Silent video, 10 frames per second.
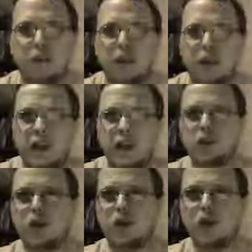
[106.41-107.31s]
about the
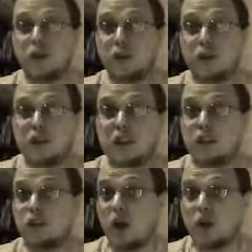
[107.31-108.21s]
history of the community
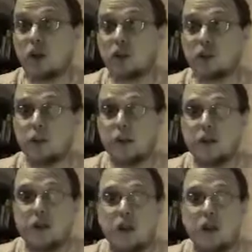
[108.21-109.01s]
he's writing to.